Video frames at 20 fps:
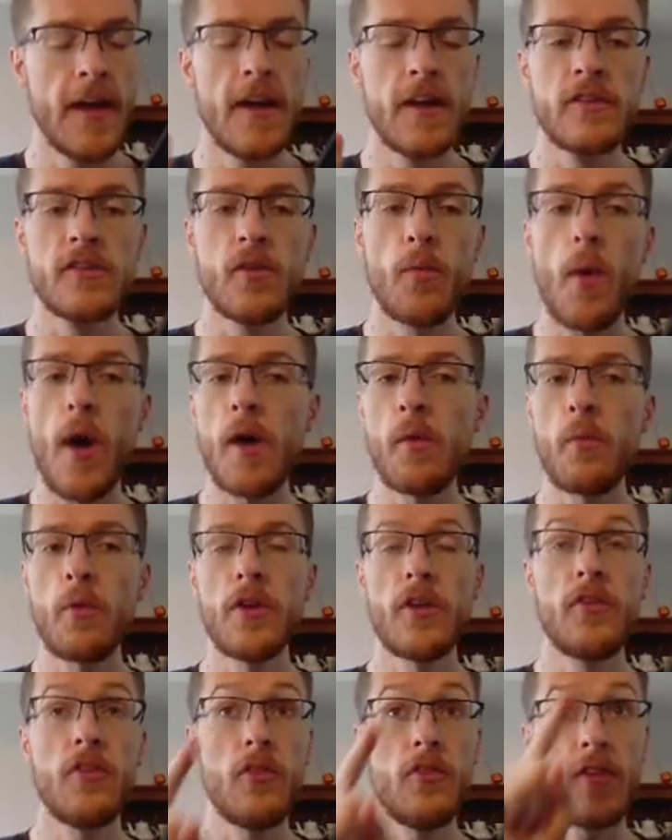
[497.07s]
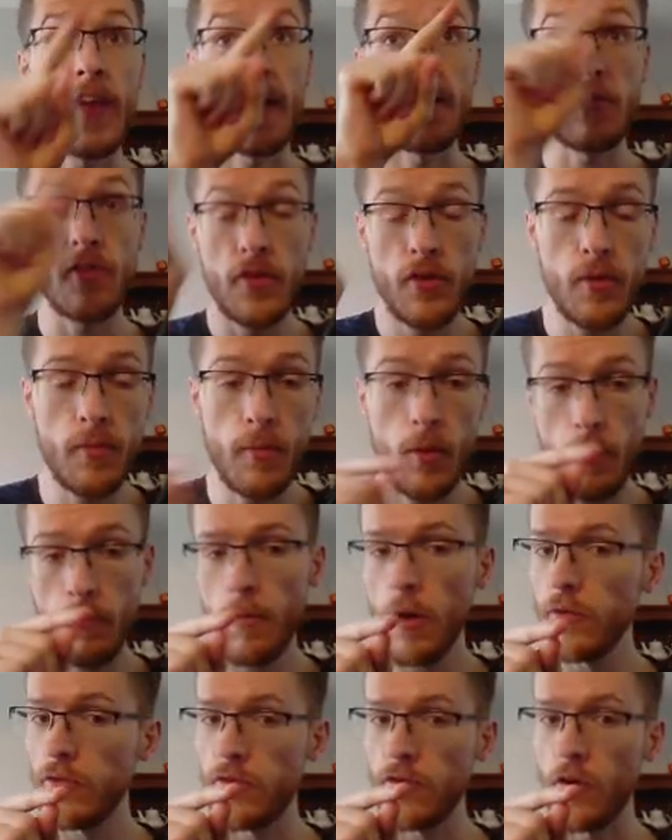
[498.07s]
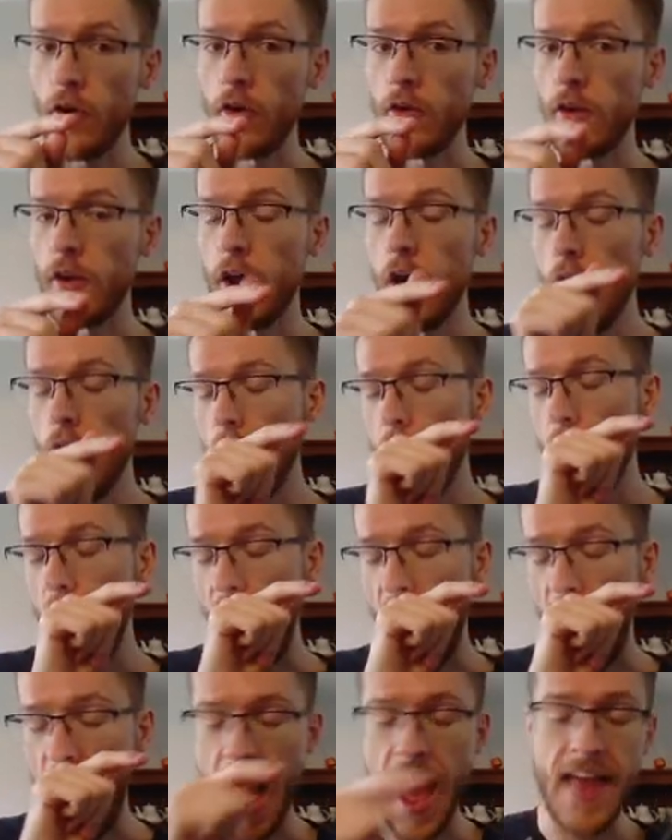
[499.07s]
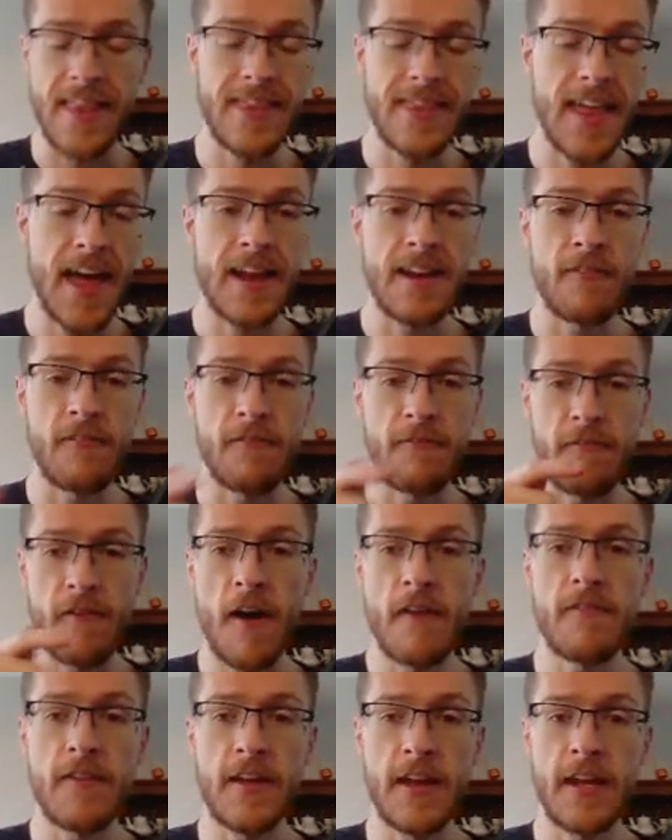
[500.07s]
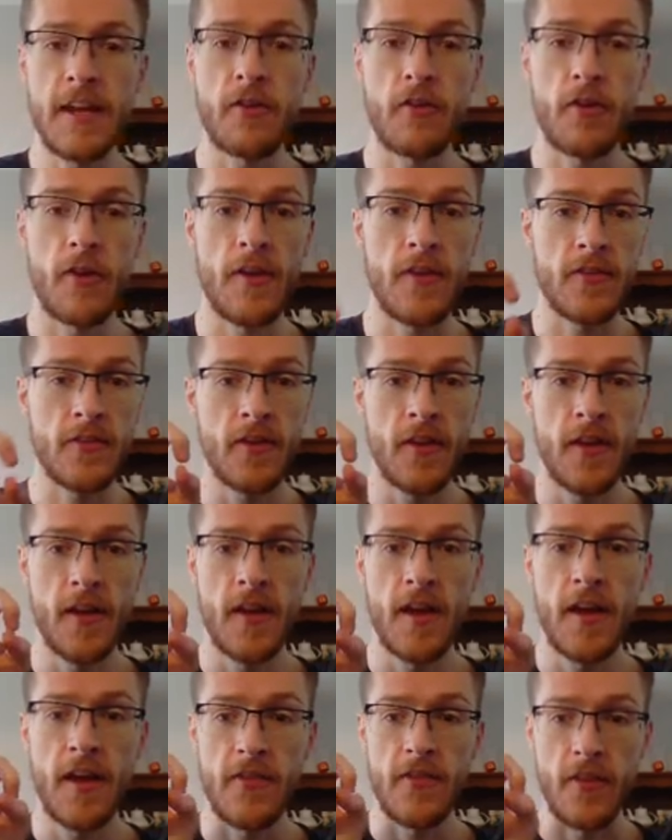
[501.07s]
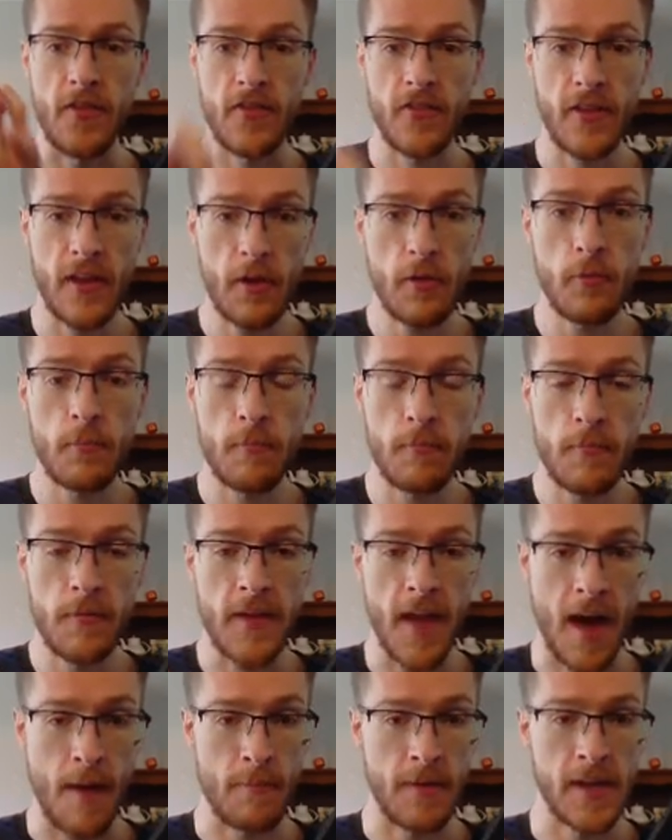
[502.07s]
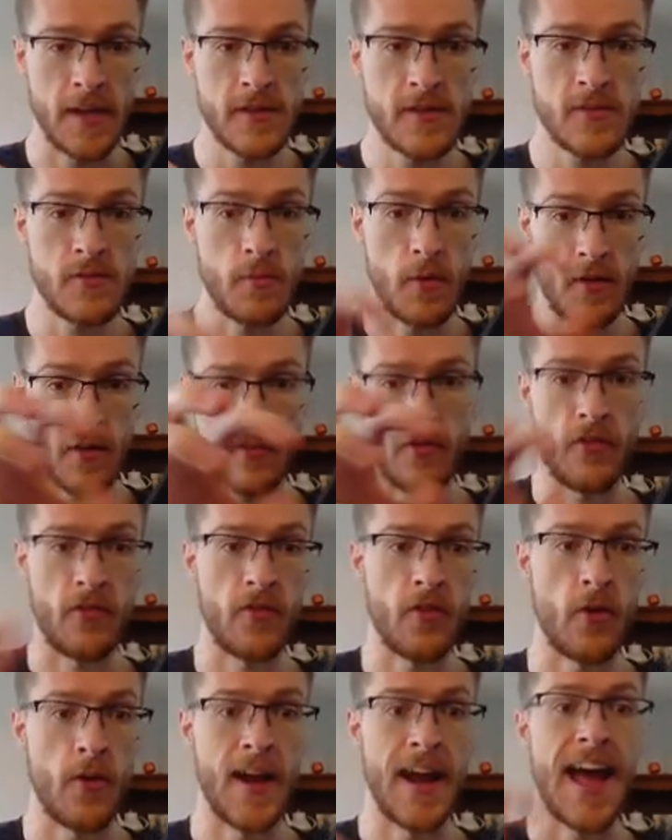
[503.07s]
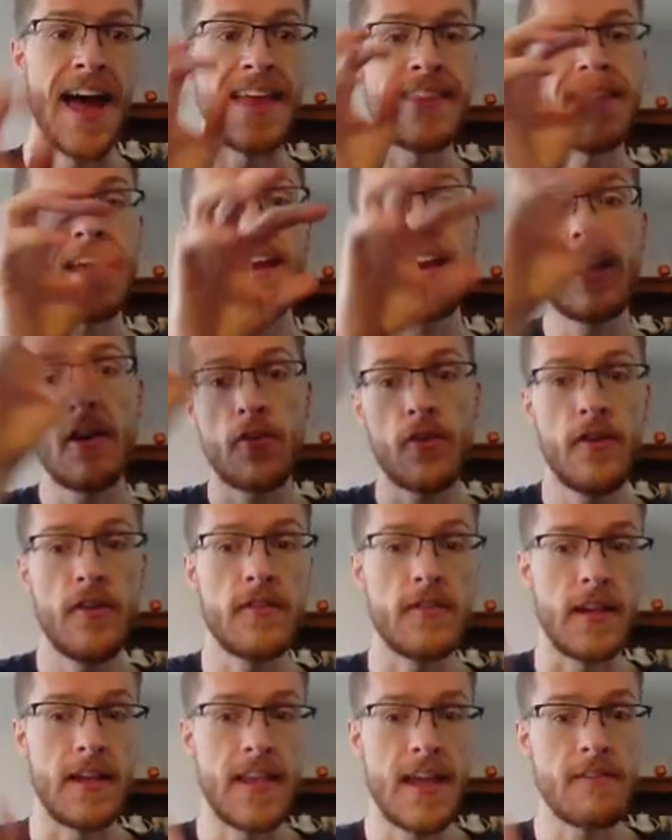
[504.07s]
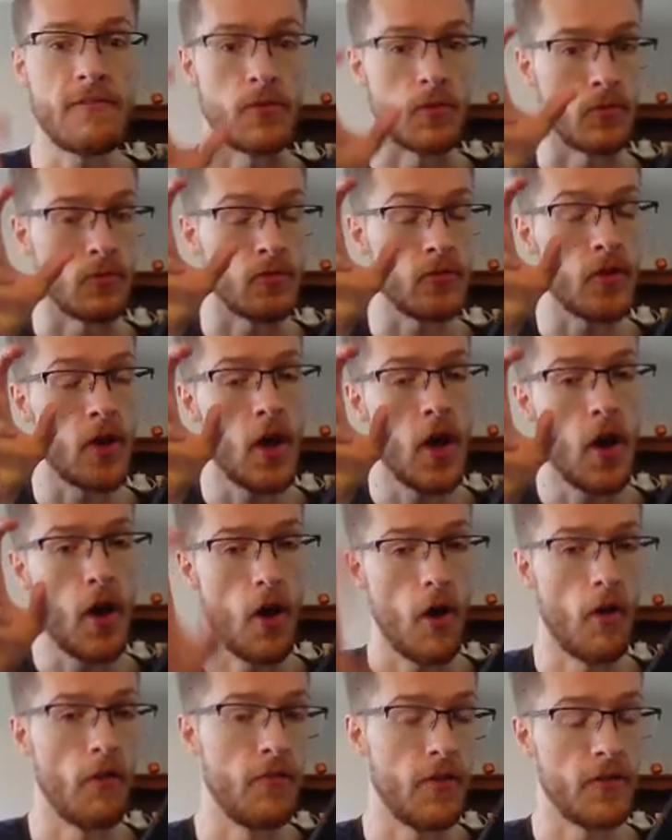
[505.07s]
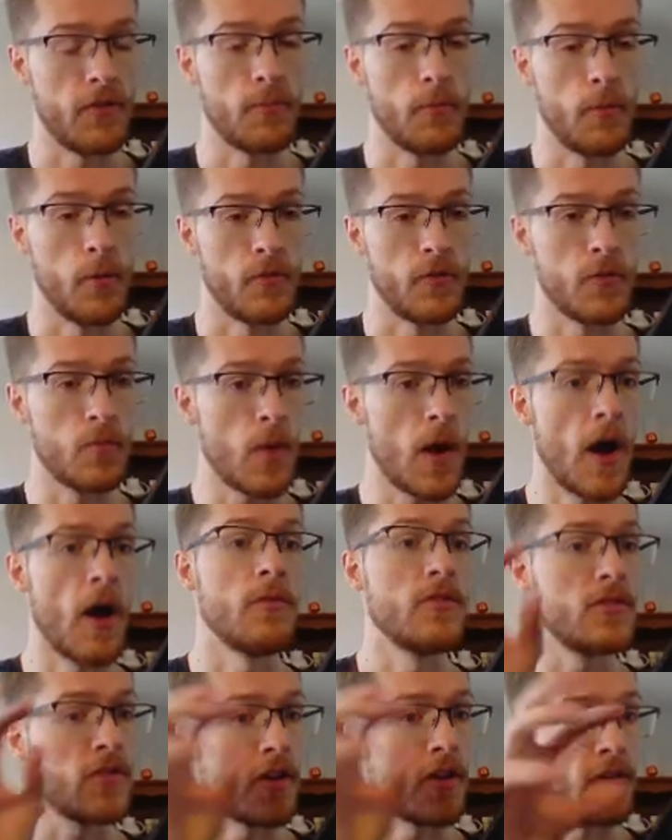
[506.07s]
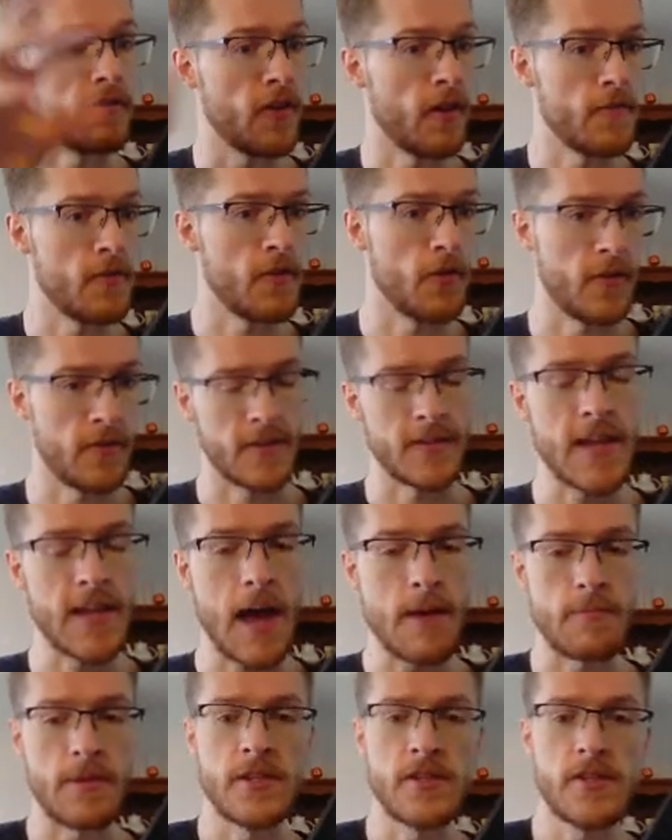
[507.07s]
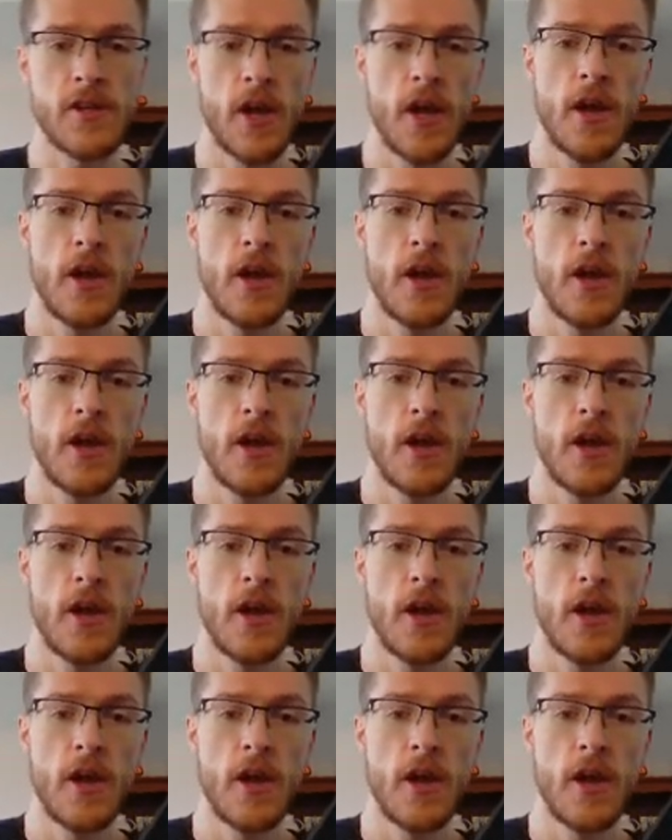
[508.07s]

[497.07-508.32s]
So what I want to do is get 2 more mods on, and then further increase the skill damage, which this is doing, and then increase the levels of this move as well, which is going to further increase the damage.